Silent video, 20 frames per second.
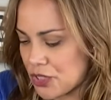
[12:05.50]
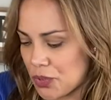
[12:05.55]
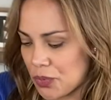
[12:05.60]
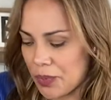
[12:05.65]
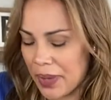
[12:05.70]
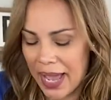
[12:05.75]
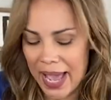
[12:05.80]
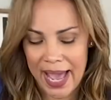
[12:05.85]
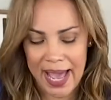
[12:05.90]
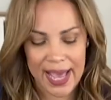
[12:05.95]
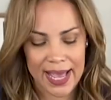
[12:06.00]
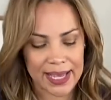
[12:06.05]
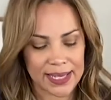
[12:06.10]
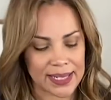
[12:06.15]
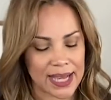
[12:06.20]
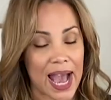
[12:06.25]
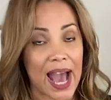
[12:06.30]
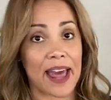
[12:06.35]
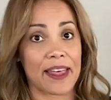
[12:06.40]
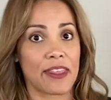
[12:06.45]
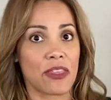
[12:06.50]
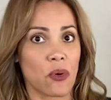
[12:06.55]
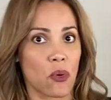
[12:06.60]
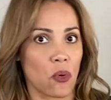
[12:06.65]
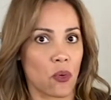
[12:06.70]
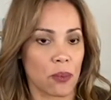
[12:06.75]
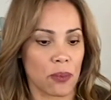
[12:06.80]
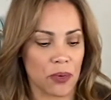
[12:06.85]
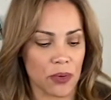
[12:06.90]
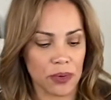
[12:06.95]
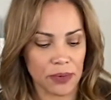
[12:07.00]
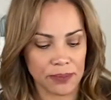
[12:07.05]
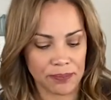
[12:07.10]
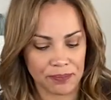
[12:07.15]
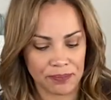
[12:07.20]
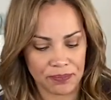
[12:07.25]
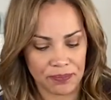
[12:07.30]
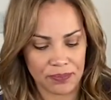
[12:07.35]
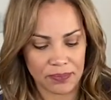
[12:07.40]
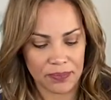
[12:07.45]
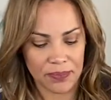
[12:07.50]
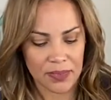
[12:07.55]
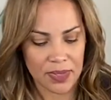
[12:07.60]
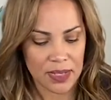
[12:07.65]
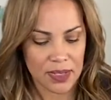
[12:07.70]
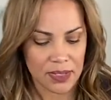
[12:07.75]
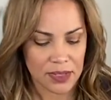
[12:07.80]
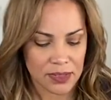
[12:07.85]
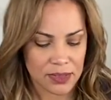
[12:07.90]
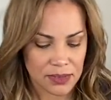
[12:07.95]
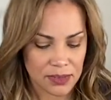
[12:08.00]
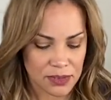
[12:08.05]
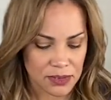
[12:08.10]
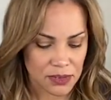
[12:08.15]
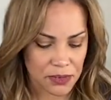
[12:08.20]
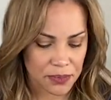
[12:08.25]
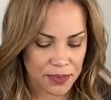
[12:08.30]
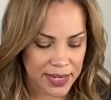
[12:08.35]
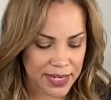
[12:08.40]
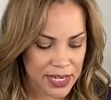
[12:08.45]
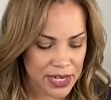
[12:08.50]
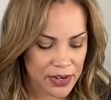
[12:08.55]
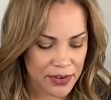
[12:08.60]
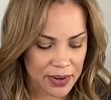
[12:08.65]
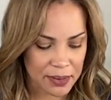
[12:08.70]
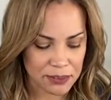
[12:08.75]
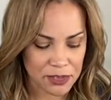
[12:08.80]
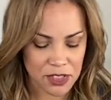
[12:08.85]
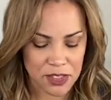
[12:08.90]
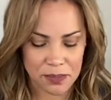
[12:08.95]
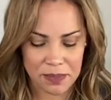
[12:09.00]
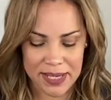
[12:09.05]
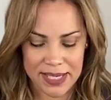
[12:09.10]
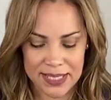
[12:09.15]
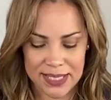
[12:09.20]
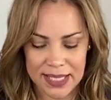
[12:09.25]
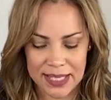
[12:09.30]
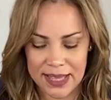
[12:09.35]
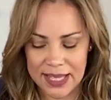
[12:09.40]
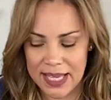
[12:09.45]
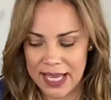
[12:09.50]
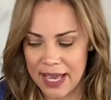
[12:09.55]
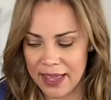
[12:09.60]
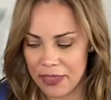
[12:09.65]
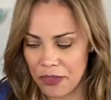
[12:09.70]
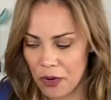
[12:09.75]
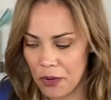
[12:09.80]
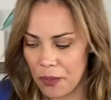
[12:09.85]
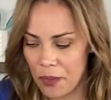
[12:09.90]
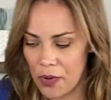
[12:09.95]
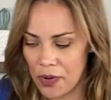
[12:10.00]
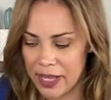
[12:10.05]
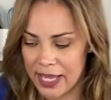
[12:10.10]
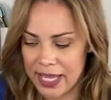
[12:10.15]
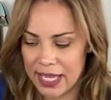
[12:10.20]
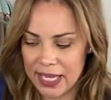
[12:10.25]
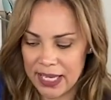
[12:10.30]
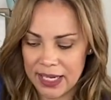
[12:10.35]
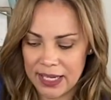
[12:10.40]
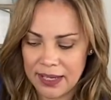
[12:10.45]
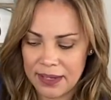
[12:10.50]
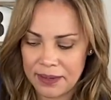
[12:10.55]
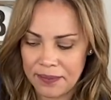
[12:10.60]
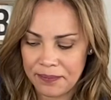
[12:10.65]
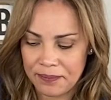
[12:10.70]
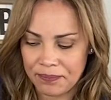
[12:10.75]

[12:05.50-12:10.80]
to add adobo. So right here, I'm mixing the adobo in.